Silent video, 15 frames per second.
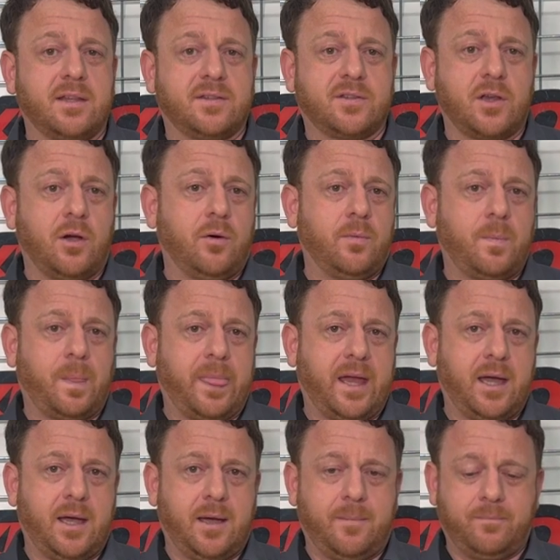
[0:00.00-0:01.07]
So
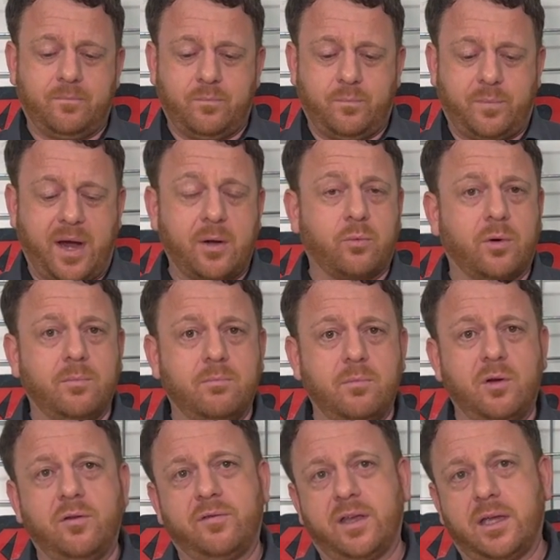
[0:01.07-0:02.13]
by
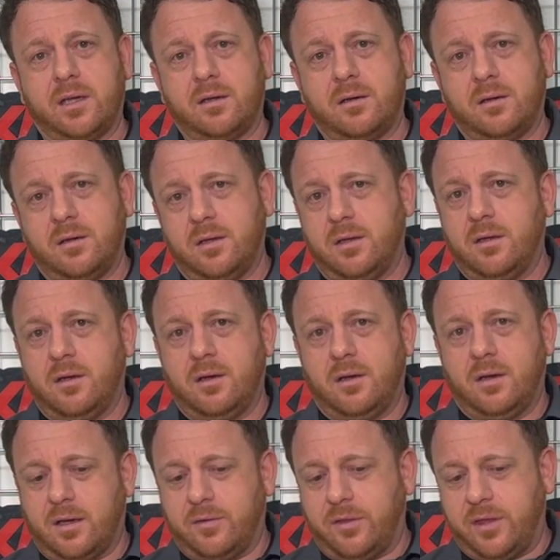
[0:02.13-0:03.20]
removing
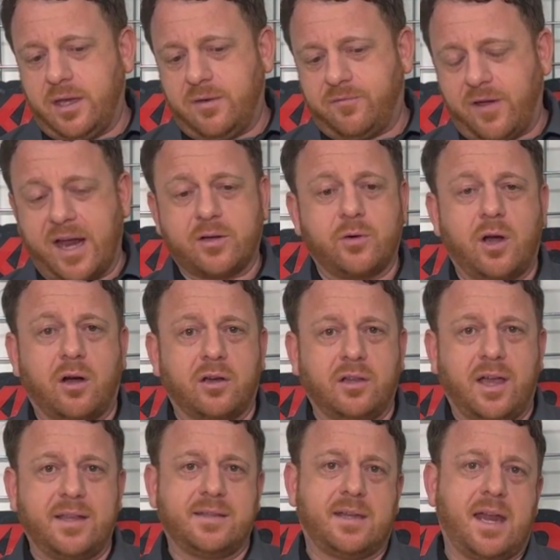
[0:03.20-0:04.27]
the factory
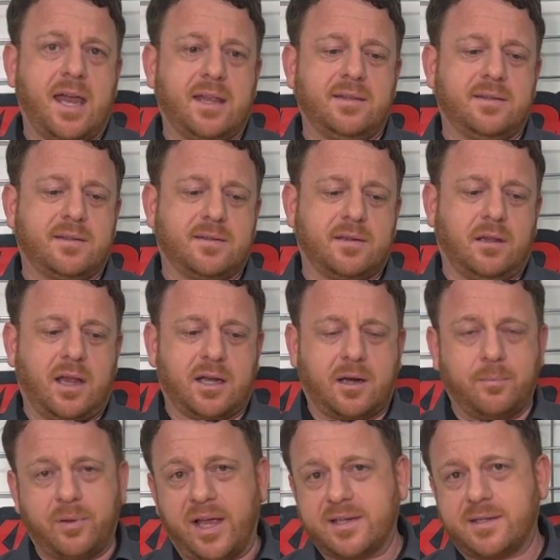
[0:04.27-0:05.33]
hardlines, it adds a lot of
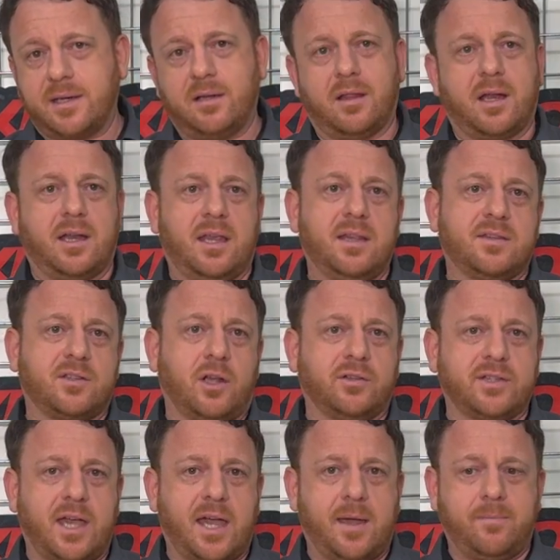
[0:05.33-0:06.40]
complexity, a lot of install
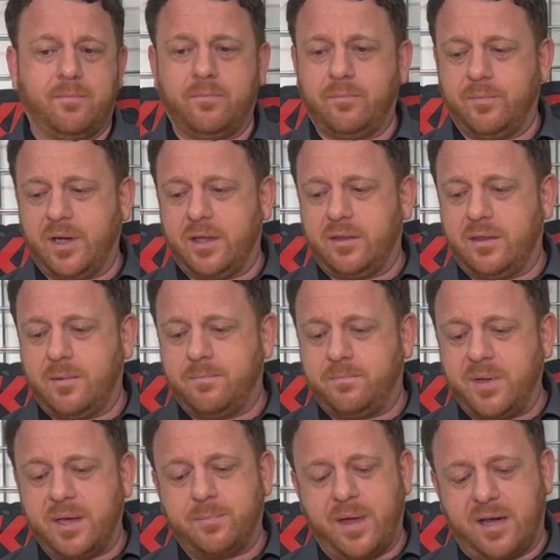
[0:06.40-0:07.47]
time, but the
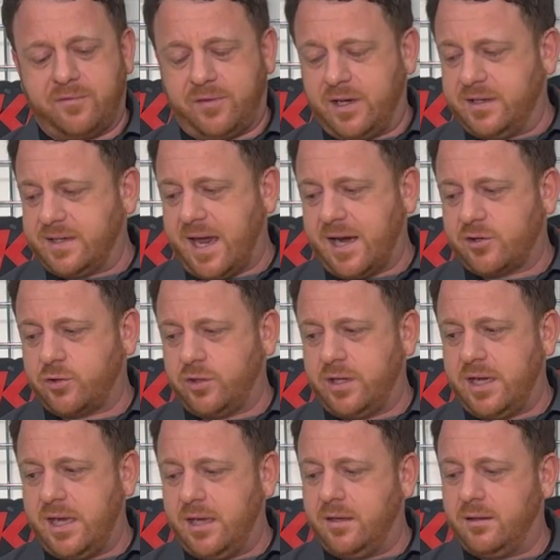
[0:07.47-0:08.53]
big benefit is actually
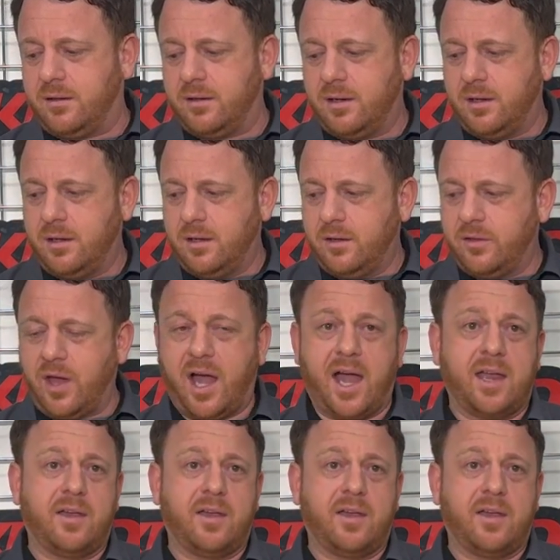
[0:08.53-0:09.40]
in the high